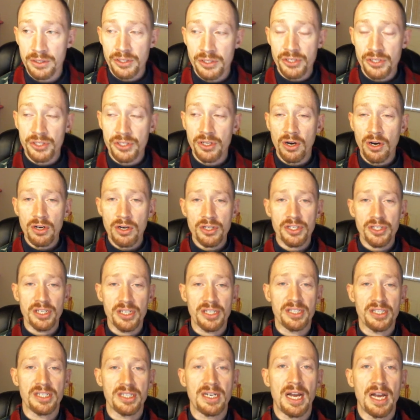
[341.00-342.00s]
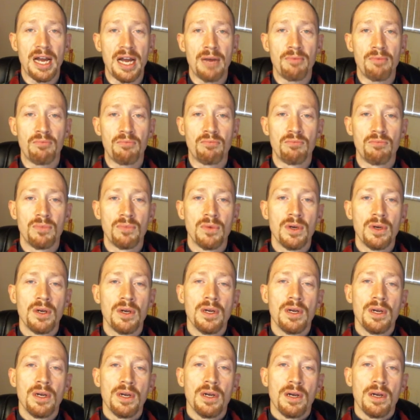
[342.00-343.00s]
Star Citizen, I'm
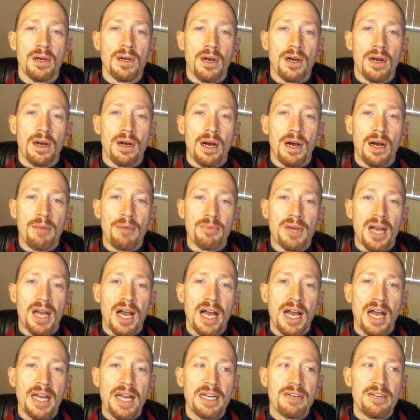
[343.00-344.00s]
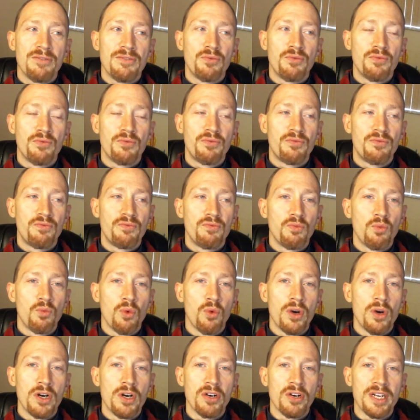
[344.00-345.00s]
I'm kind of
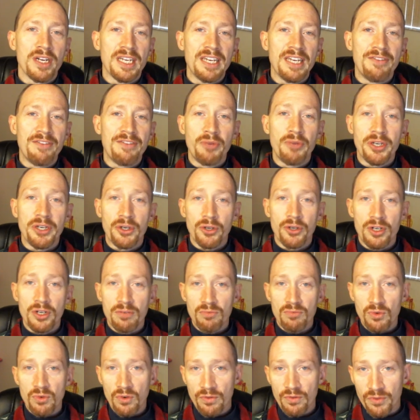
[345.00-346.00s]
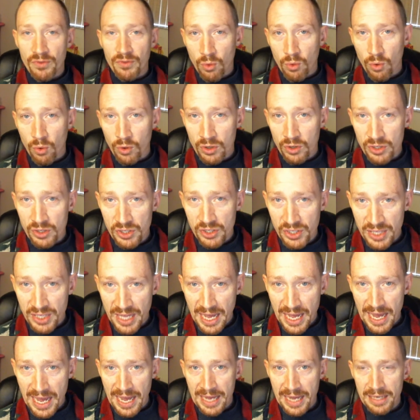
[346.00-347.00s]
wondering if we couldn't move towards
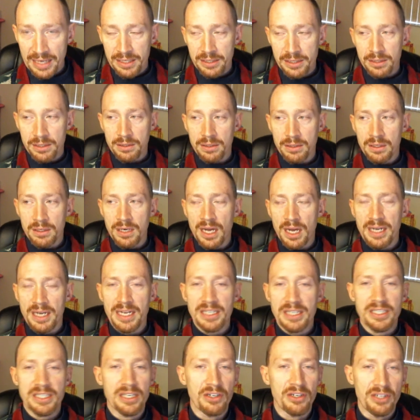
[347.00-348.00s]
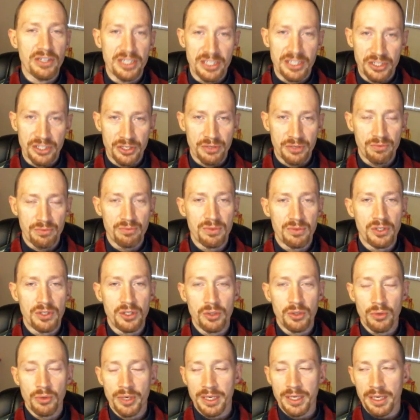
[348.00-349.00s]
that. Not necessarily just
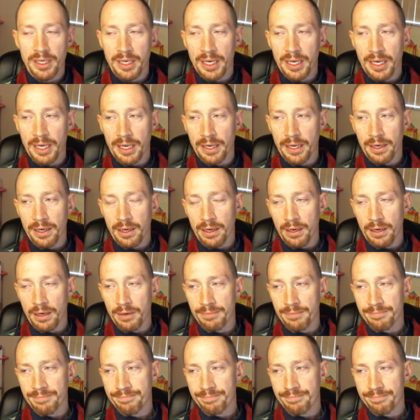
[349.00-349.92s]
doing a uh,